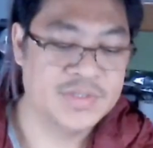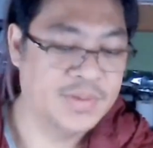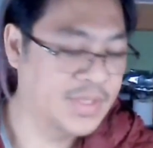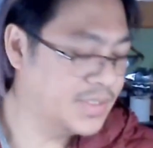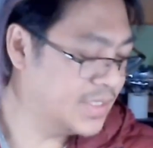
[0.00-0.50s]

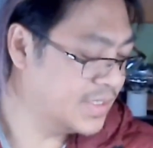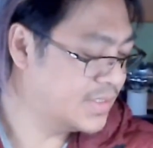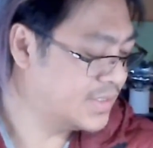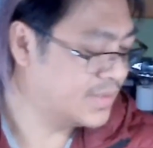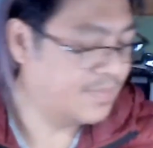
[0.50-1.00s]
this
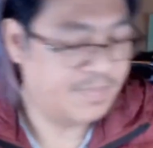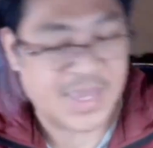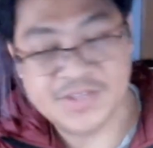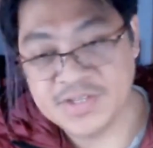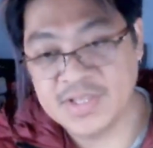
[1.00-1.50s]
is
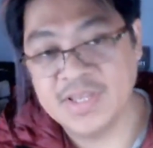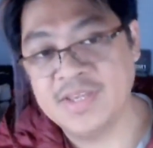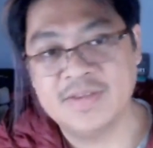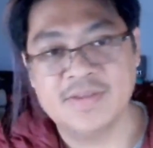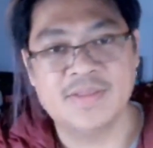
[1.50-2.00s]

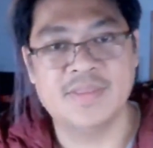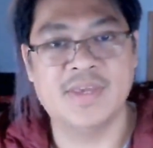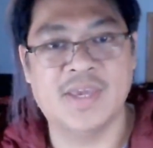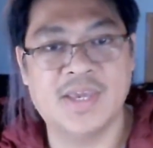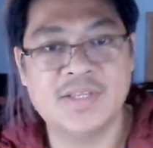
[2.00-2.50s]
basically
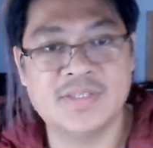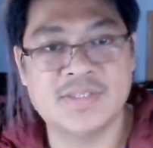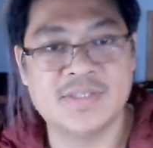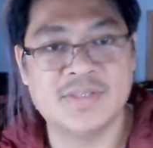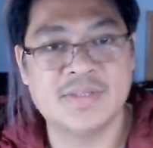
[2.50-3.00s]

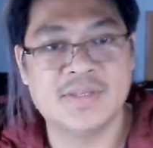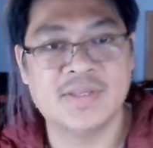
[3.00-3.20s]
this.